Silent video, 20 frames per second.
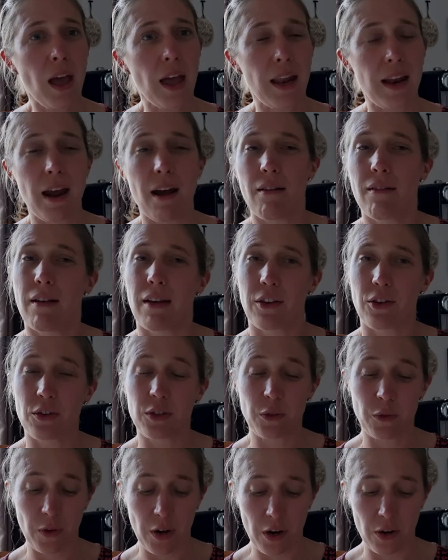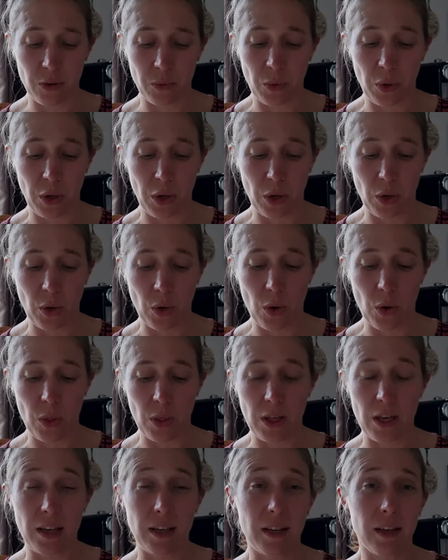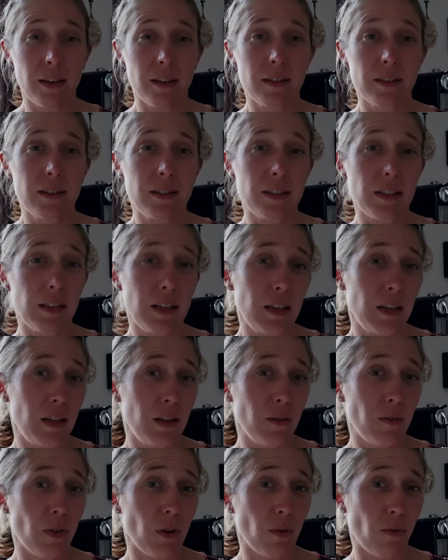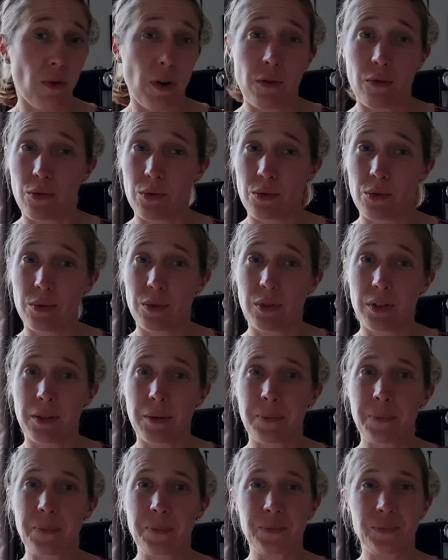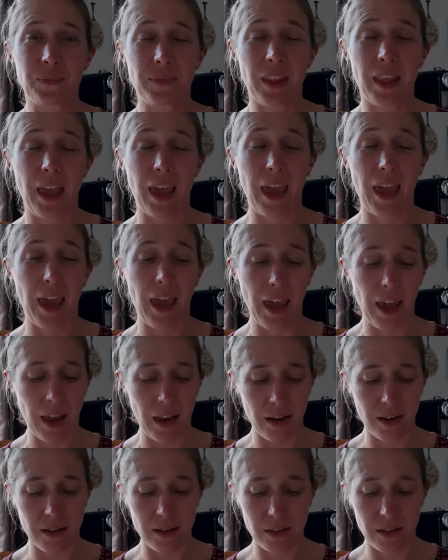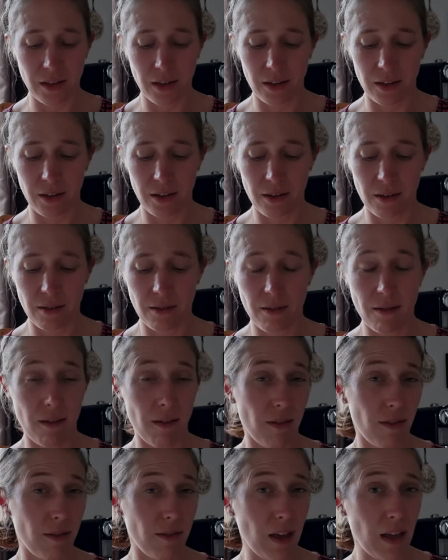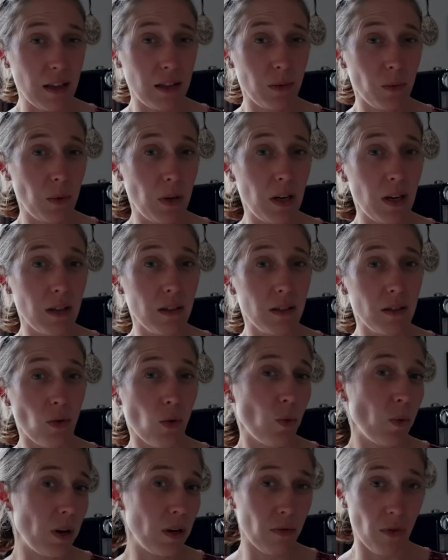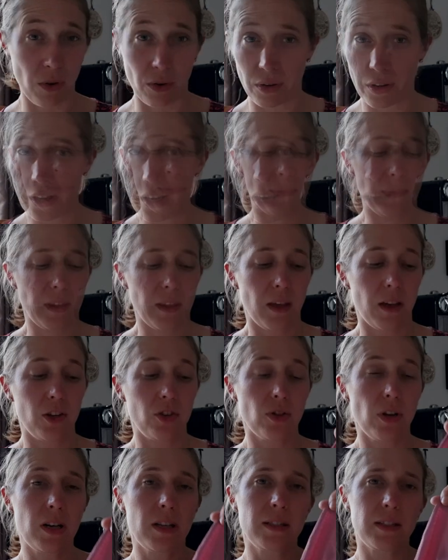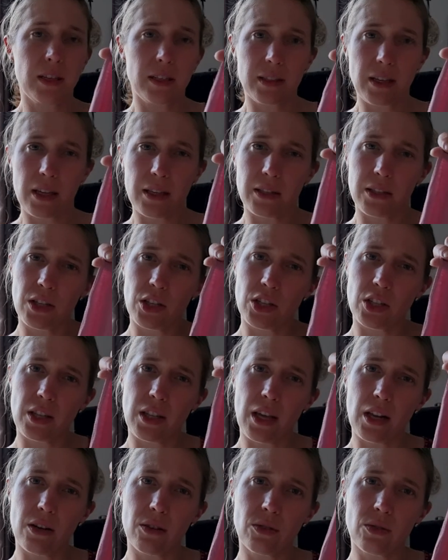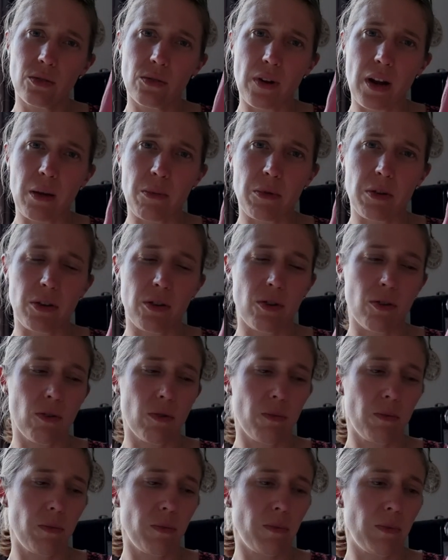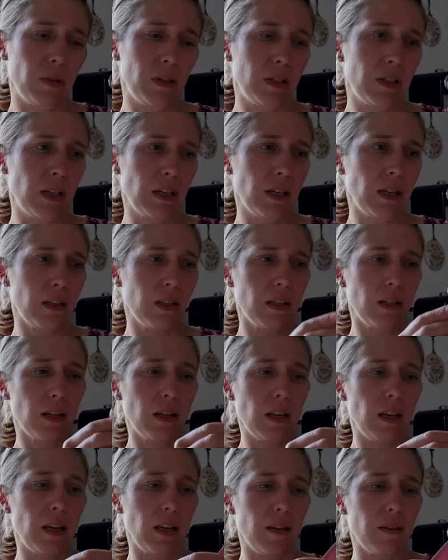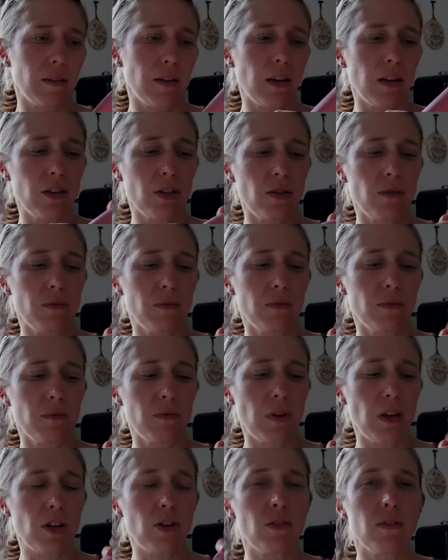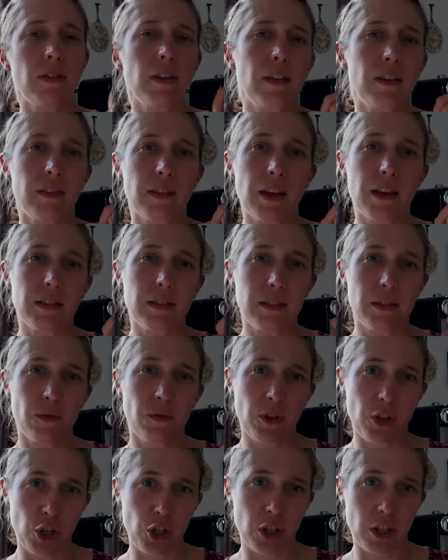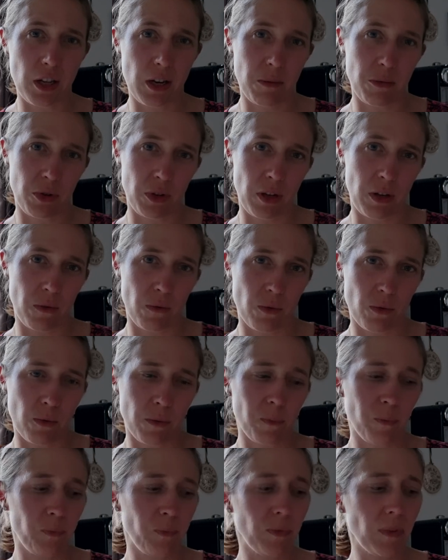Now, I got as far as working on the sleeve ruffles, and that's when it all went wrong. I tried a zigzag stitch and that looks all right, but not particularly, I don't think that's the finish that I'm looking for.